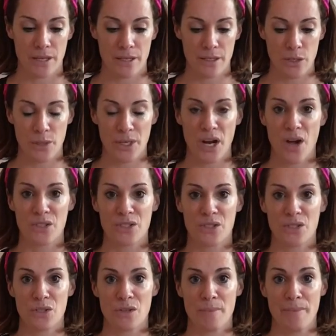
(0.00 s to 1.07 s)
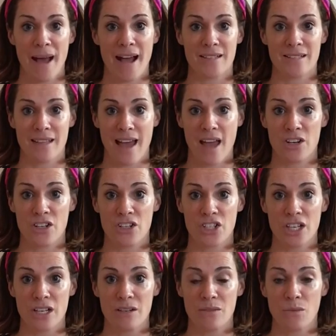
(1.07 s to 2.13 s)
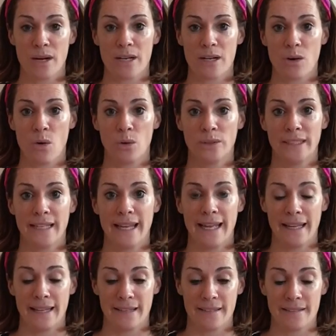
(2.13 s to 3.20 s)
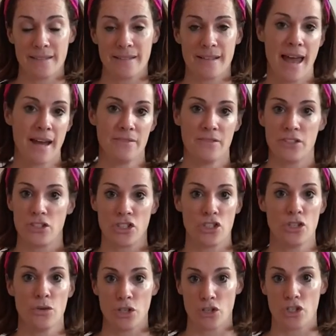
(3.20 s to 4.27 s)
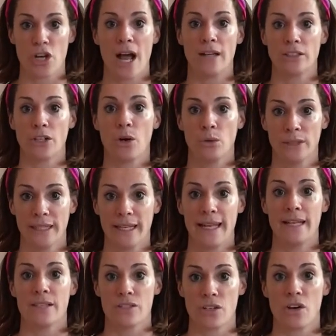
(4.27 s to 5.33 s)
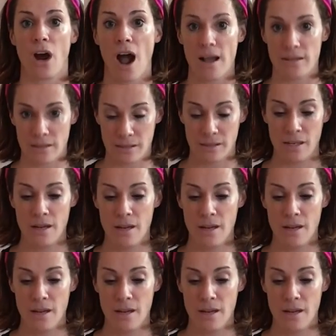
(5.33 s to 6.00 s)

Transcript: You can also do the pass the energy, where you're holding hands. Again, if it's just you and your child, you're holding hands across